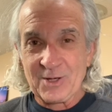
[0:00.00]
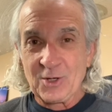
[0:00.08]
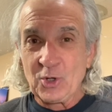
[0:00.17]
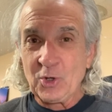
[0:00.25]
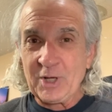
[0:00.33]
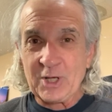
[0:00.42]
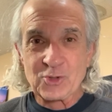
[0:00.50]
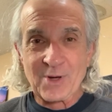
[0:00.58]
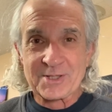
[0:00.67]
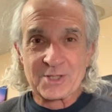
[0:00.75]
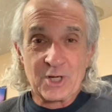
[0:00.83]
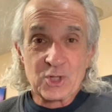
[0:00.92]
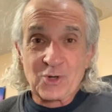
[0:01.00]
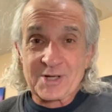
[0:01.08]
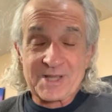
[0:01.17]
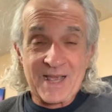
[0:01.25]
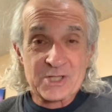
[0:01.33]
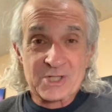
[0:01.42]
Who do you trust? Do you trust
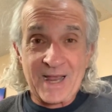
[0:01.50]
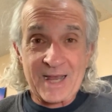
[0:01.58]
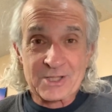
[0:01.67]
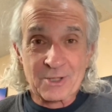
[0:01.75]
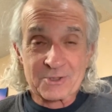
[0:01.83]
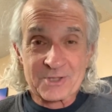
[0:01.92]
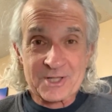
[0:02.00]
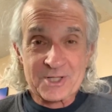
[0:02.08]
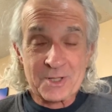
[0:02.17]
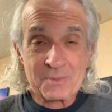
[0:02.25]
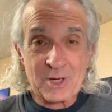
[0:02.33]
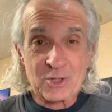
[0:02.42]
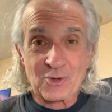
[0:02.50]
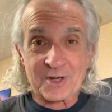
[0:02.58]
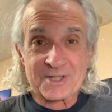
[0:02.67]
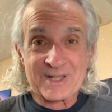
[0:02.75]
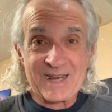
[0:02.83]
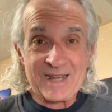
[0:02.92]
the educational system? Do you
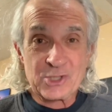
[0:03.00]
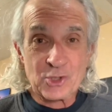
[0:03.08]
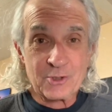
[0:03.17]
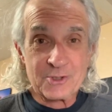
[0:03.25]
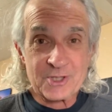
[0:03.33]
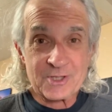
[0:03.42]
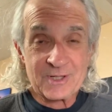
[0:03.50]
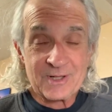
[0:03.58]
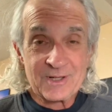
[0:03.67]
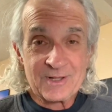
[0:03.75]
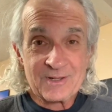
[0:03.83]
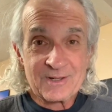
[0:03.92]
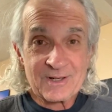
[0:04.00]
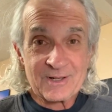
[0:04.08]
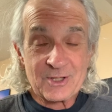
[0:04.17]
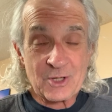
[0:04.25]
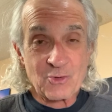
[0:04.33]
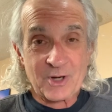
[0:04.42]
trust teachers?
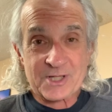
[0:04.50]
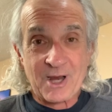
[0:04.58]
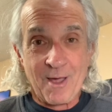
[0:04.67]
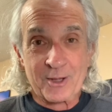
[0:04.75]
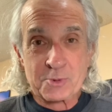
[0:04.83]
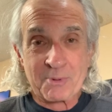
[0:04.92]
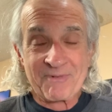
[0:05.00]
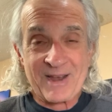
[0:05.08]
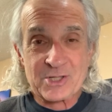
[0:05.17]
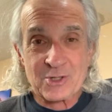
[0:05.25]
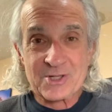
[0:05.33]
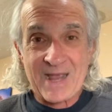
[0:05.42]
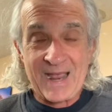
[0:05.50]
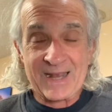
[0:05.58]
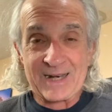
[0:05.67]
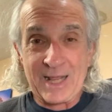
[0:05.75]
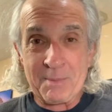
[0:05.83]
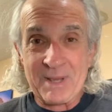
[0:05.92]
Do you trust college professors,
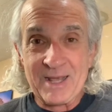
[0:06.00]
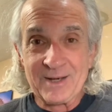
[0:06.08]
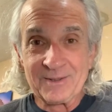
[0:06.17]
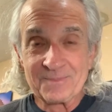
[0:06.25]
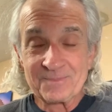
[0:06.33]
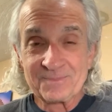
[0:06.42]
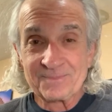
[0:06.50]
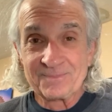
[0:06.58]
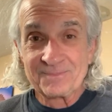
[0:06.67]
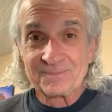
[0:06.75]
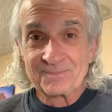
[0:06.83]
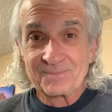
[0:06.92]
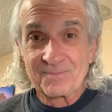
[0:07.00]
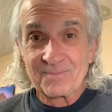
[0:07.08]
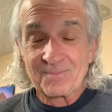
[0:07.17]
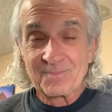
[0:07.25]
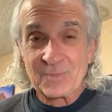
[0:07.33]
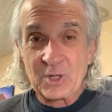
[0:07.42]
academia?
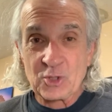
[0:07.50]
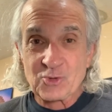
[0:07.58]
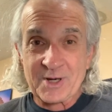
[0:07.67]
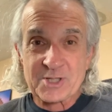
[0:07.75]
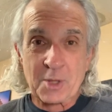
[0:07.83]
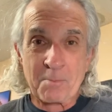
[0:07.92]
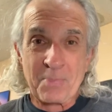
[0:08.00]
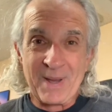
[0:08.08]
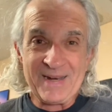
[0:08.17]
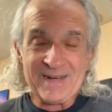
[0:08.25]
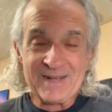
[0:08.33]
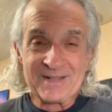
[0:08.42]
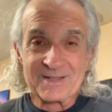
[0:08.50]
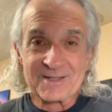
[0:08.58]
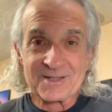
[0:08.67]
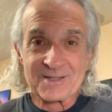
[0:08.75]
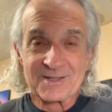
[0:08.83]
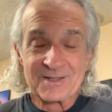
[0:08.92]
Do you trust the
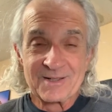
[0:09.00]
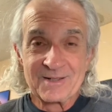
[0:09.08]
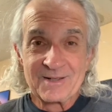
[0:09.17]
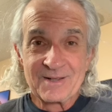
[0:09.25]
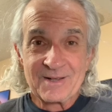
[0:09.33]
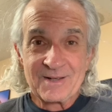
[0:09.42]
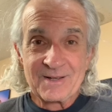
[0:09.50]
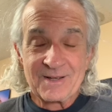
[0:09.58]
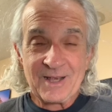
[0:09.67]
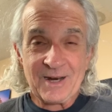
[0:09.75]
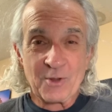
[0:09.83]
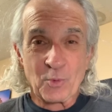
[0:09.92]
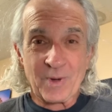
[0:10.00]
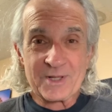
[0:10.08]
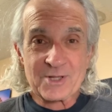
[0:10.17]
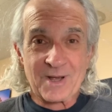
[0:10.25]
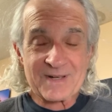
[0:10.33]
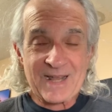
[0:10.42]
pundits? The
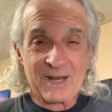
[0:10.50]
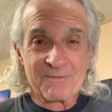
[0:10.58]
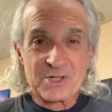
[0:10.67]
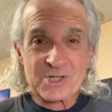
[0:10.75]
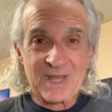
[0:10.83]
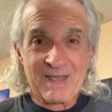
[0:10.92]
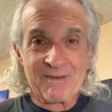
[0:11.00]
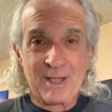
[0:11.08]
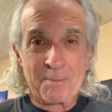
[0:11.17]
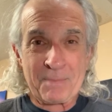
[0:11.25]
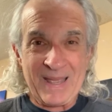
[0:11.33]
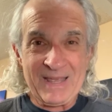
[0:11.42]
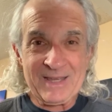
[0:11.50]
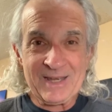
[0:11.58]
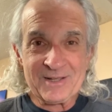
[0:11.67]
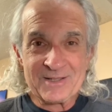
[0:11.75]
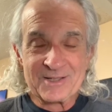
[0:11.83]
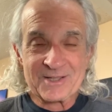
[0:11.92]
ones on television giving
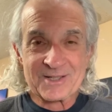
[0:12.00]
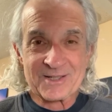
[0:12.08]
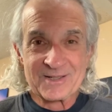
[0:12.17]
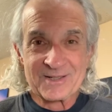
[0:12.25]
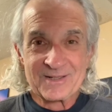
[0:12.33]
opinions?